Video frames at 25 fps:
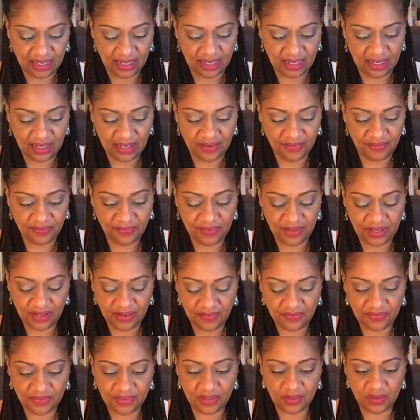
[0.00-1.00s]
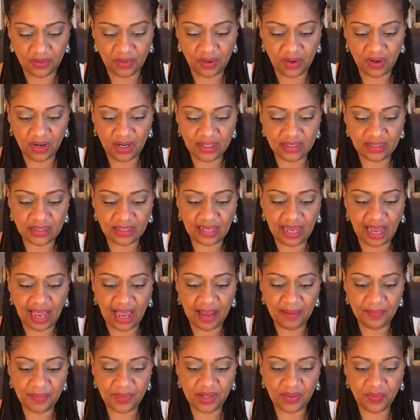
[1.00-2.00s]
if the Lord's
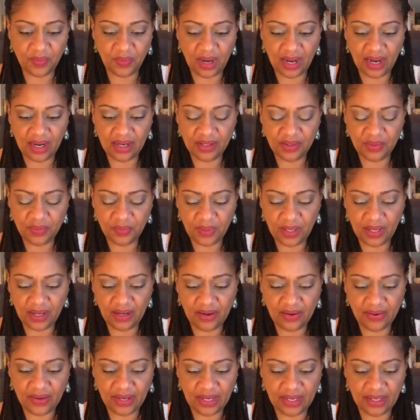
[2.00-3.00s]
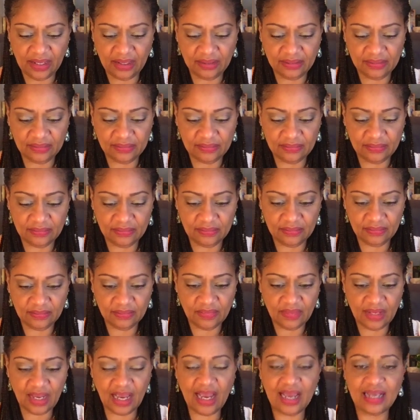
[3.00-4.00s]
got me, why are you worried?
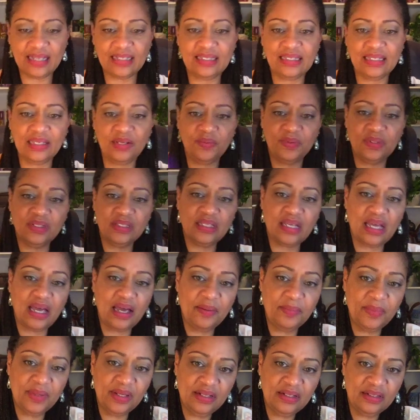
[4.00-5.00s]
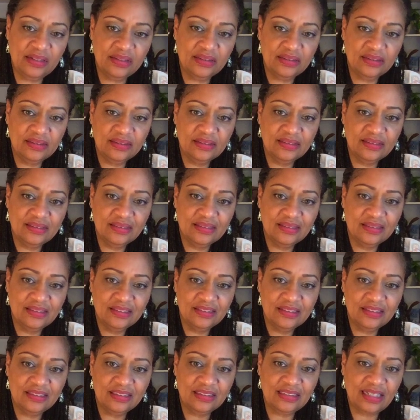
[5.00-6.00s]
I see what's coming.
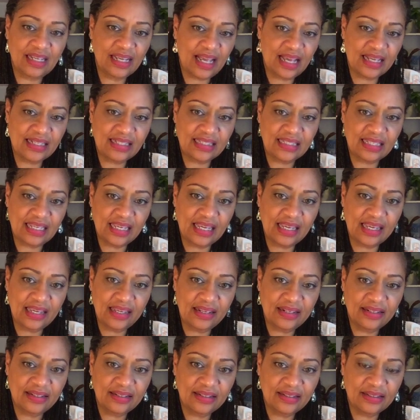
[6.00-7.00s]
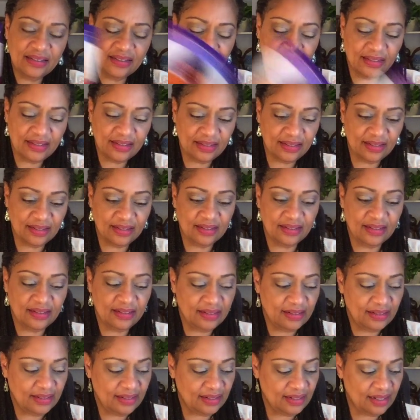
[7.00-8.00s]
She's like, I see it.
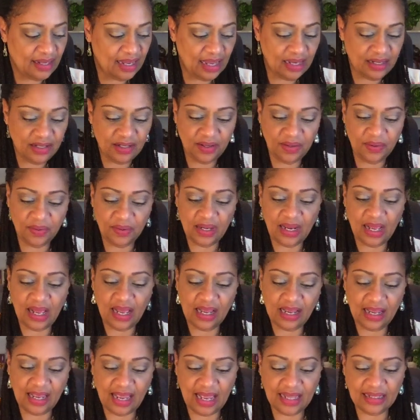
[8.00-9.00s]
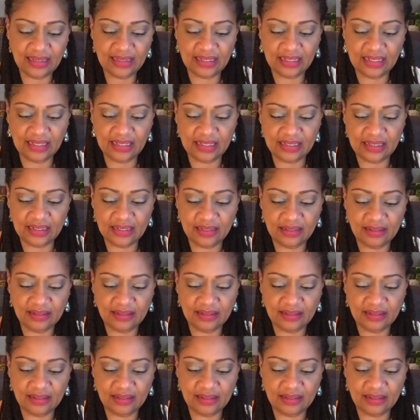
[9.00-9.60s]
I know it. I got this.